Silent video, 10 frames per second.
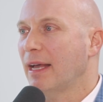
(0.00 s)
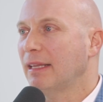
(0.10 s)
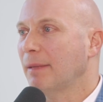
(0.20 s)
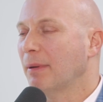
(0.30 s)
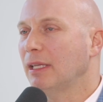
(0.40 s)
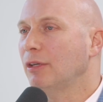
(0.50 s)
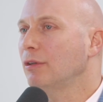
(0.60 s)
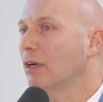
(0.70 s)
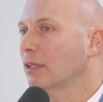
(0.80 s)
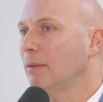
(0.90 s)
And typically,
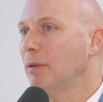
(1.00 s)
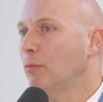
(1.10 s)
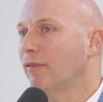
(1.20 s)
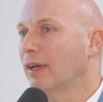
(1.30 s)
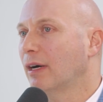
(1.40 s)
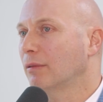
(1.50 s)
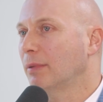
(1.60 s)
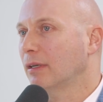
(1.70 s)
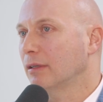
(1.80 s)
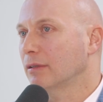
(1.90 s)
you're not going to be moving out
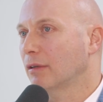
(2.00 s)
because